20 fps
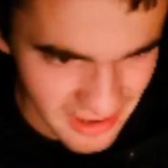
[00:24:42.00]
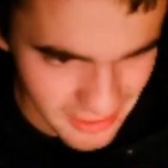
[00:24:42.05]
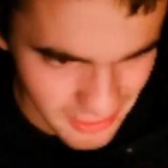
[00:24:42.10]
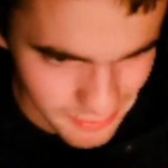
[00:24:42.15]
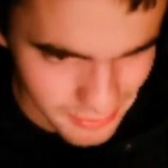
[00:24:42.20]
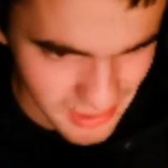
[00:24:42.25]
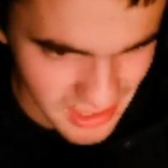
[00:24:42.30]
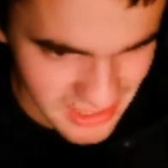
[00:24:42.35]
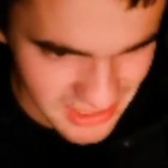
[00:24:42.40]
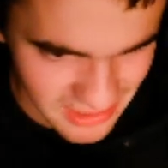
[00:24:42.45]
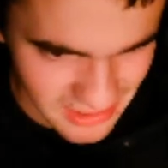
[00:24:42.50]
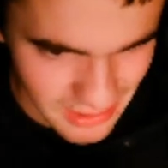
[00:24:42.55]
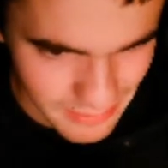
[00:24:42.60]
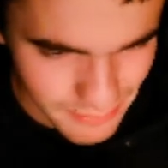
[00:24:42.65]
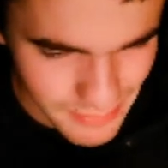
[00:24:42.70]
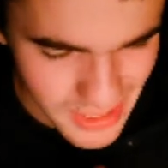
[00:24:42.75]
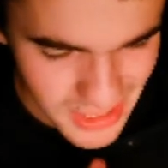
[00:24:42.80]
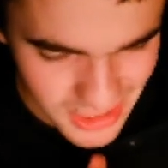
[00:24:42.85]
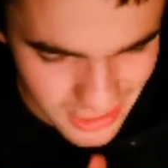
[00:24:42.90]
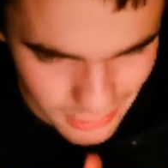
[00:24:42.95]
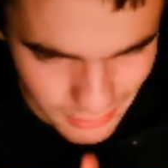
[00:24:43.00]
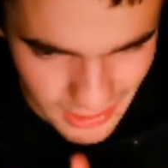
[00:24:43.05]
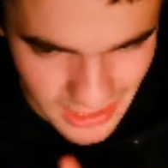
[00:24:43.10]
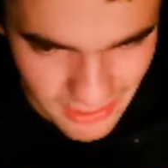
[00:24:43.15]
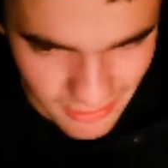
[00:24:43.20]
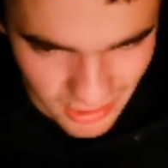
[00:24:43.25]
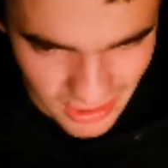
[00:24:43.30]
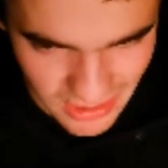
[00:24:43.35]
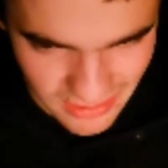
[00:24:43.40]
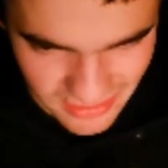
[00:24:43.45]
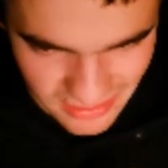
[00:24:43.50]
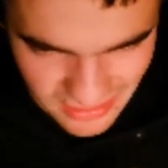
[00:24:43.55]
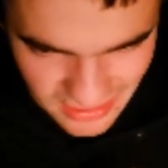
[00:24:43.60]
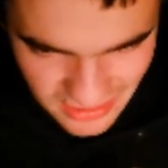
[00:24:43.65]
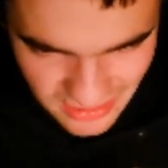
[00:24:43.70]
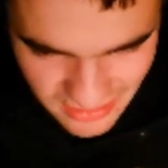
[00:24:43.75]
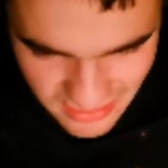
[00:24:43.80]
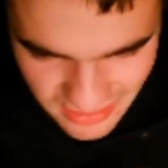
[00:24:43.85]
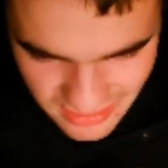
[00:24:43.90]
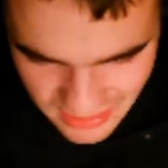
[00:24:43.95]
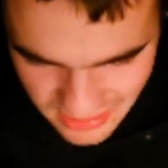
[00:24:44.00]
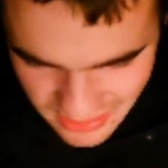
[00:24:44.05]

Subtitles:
you're praising the mystery rather than,